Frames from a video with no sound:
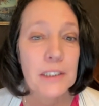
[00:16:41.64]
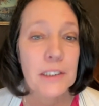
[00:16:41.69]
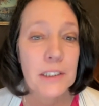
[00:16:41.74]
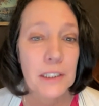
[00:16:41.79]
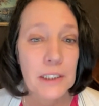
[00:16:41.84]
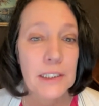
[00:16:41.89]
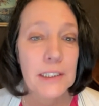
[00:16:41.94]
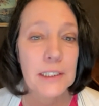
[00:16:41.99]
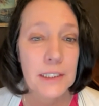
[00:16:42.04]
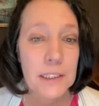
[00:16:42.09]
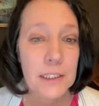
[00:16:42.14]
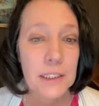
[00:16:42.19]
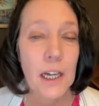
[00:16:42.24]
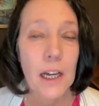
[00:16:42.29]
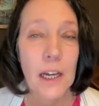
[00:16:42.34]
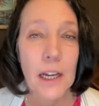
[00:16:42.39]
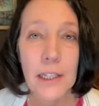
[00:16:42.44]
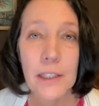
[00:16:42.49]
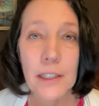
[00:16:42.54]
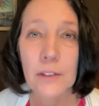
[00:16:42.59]
basically
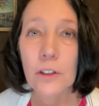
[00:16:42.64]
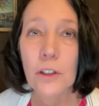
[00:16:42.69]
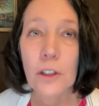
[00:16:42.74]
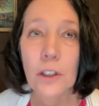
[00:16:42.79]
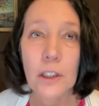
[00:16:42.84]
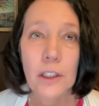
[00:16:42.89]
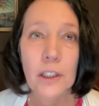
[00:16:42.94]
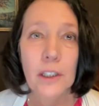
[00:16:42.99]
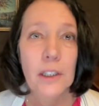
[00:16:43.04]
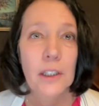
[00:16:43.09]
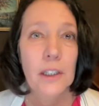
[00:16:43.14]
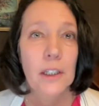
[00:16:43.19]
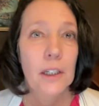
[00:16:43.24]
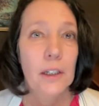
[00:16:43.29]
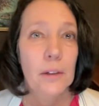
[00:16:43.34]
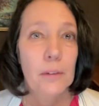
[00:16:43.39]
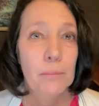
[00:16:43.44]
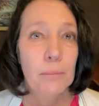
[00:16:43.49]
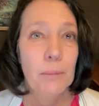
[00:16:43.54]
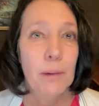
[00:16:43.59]
decide, look,
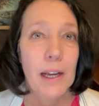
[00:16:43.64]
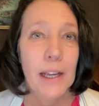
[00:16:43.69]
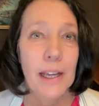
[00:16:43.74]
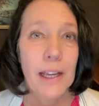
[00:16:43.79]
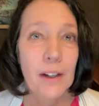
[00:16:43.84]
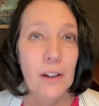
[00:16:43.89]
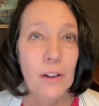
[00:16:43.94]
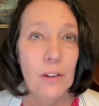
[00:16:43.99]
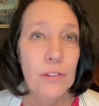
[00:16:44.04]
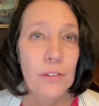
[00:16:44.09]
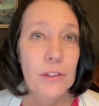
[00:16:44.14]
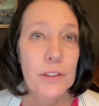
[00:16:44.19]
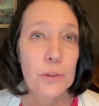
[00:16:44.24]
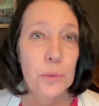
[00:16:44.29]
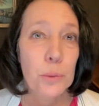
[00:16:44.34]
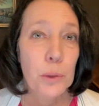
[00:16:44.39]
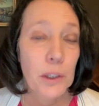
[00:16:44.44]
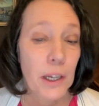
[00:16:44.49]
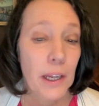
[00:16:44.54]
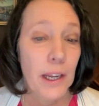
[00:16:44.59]
my health is
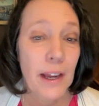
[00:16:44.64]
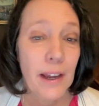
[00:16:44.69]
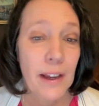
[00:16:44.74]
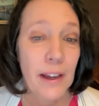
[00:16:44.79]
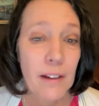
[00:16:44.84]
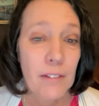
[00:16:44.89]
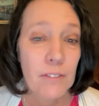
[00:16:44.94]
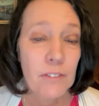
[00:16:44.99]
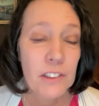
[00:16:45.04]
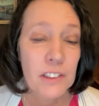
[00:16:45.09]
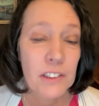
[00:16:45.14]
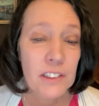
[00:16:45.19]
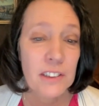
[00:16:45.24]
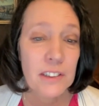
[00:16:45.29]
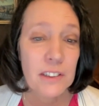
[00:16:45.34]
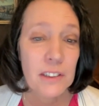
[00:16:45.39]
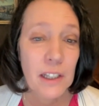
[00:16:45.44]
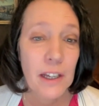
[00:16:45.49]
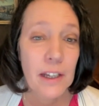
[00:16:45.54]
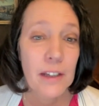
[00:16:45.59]
what I have in this
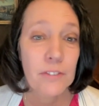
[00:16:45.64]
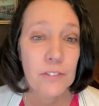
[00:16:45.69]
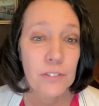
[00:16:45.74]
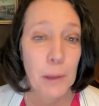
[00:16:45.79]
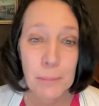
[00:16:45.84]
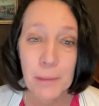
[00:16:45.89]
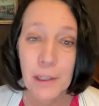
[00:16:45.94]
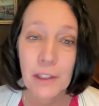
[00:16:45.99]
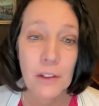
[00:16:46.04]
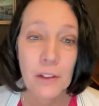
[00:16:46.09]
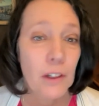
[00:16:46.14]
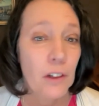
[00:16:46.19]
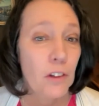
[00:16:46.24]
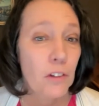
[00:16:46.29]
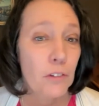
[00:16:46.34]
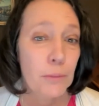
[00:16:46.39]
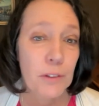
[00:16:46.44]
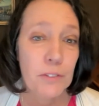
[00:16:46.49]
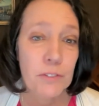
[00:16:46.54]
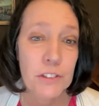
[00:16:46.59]
life, my mental
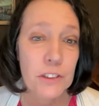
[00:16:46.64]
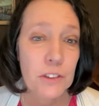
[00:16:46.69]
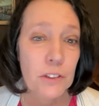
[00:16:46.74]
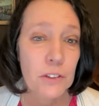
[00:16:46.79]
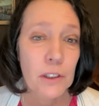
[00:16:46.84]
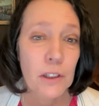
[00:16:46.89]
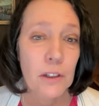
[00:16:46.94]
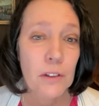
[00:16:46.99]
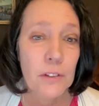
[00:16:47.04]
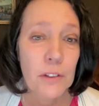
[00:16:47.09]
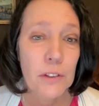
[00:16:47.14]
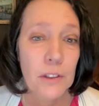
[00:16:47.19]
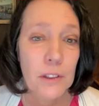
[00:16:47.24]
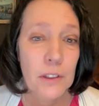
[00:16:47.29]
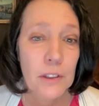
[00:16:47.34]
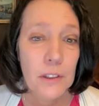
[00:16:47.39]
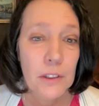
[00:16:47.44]
health, my physical health.